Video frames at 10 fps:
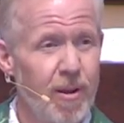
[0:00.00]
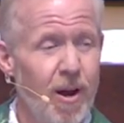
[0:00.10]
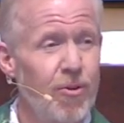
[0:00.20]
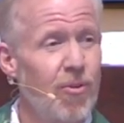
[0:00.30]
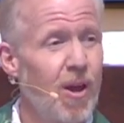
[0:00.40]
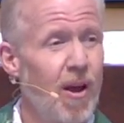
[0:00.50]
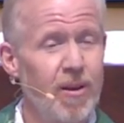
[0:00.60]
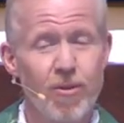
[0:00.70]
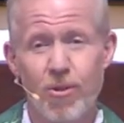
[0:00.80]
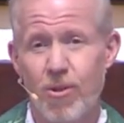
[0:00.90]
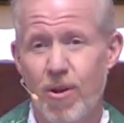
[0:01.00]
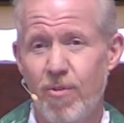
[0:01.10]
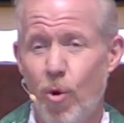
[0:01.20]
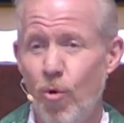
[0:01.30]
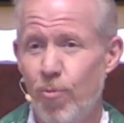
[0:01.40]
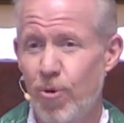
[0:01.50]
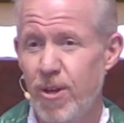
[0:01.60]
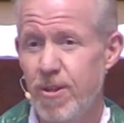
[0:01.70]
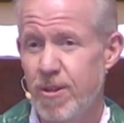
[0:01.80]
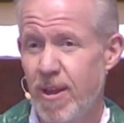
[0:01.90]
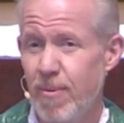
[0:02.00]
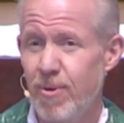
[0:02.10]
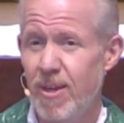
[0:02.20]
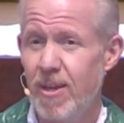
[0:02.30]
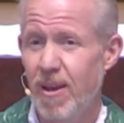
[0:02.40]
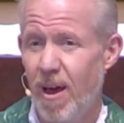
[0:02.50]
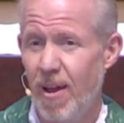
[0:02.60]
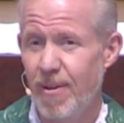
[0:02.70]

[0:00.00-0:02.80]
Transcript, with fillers: under the guidance of an old priest named Eli.